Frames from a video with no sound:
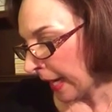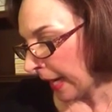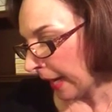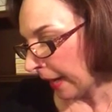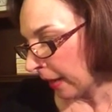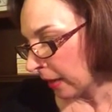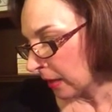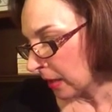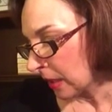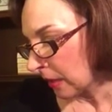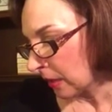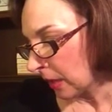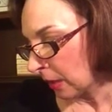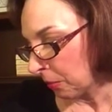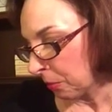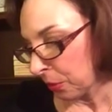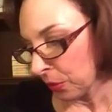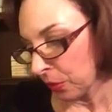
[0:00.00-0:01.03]
and
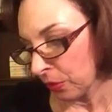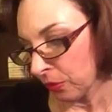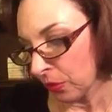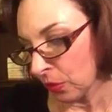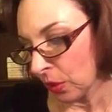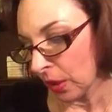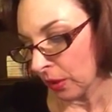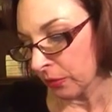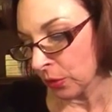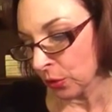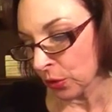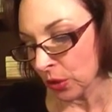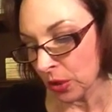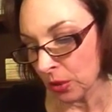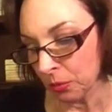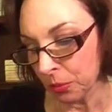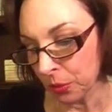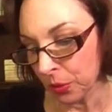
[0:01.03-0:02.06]
the approval of your
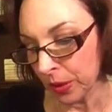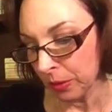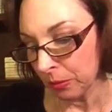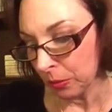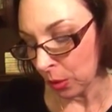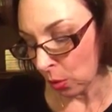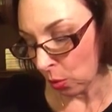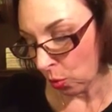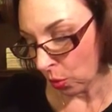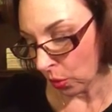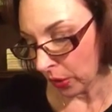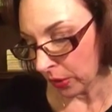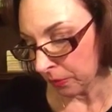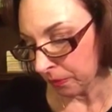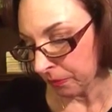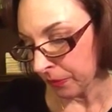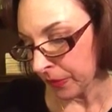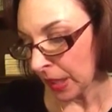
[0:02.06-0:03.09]
Supreme
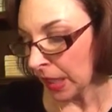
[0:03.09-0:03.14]
Court